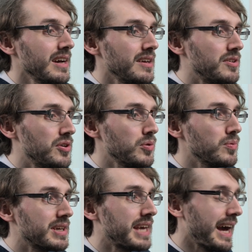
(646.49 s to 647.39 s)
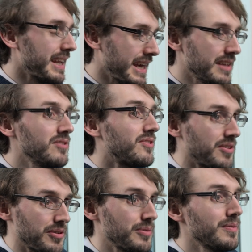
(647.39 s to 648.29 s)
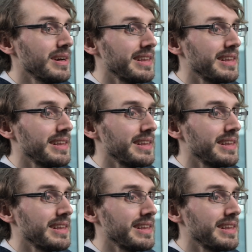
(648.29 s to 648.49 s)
you get into